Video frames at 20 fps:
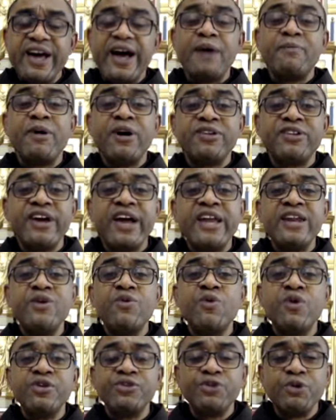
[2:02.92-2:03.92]
about
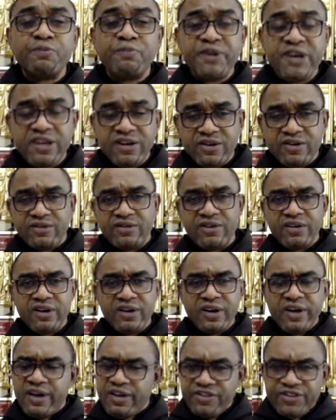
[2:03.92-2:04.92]
anyone's opinion.
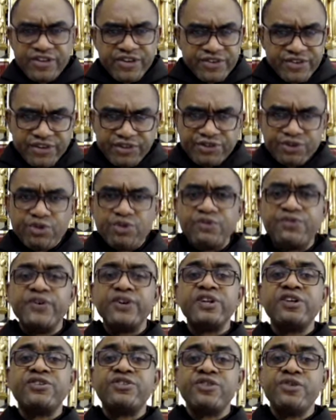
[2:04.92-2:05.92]
Jesus stood for the
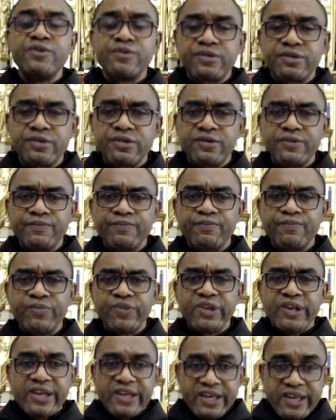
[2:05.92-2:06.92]
truth.
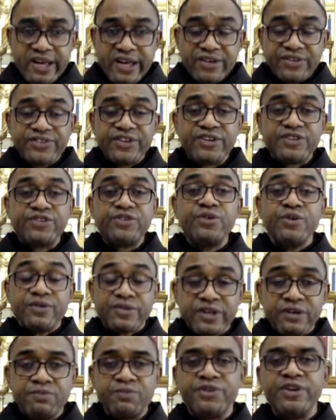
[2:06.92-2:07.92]
He is the truth
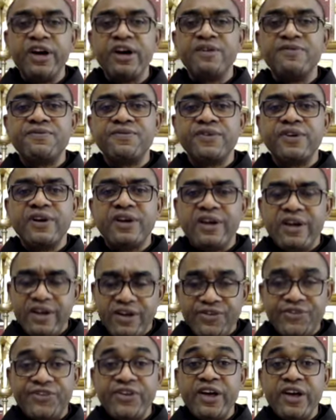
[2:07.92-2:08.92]
himself. He
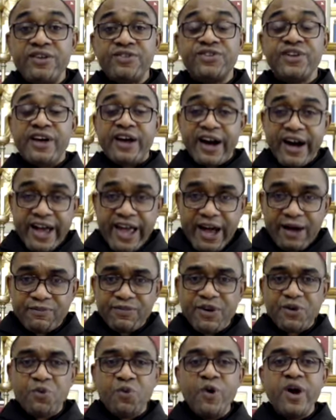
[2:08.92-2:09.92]
says, "I am the
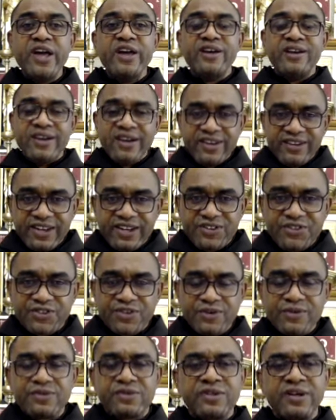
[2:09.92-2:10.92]
way, the
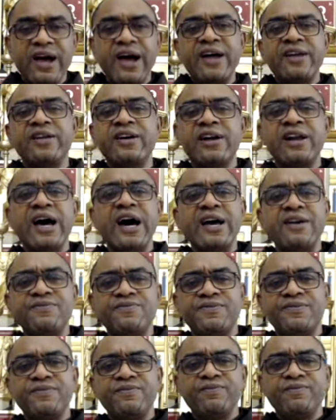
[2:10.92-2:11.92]
truth, and the
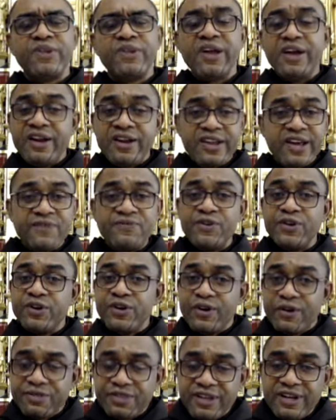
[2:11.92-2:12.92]
life." Therefore,
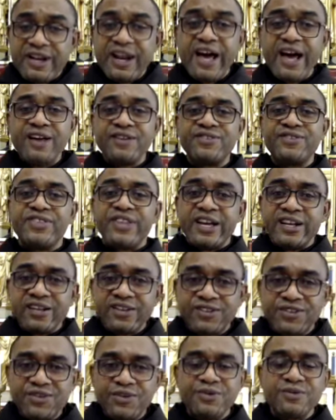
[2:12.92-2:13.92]
nothing less than the
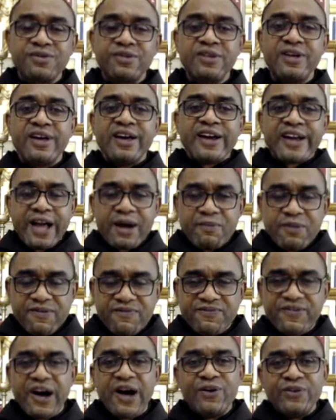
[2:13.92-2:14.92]
truth can be
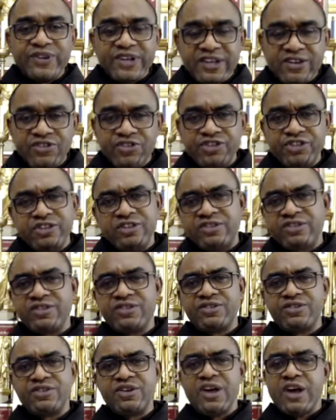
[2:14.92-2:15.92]
found in
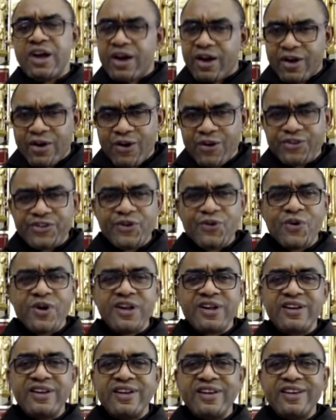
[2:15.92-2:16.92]
Jesus.
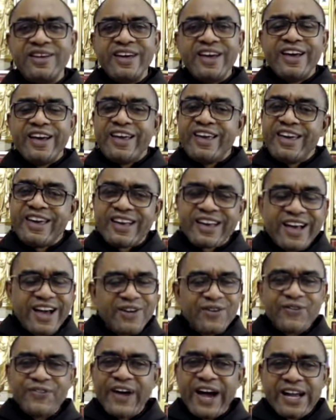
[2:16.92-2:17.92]
Consequently, he
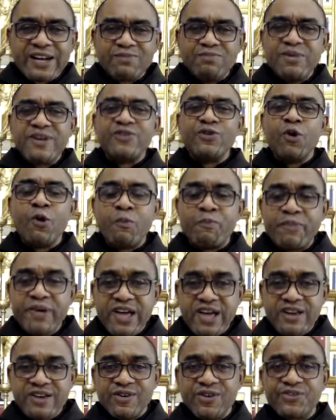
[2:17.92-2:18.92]
cannot admit
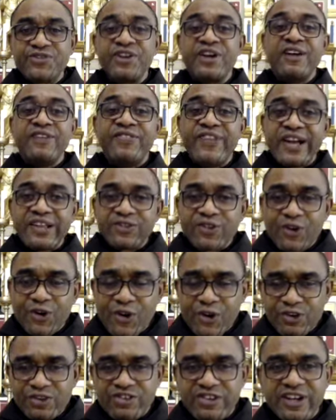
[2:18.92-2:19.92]
opinions that
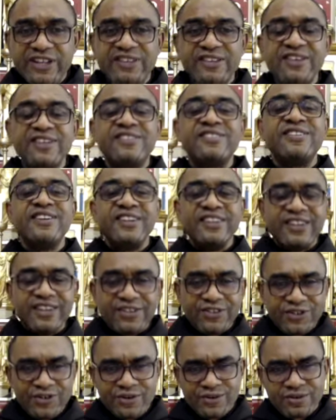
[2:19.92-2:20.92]
contradict the
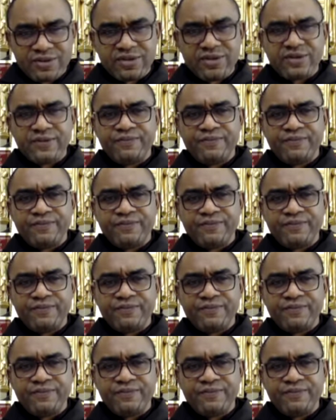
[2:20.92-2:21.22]
truth.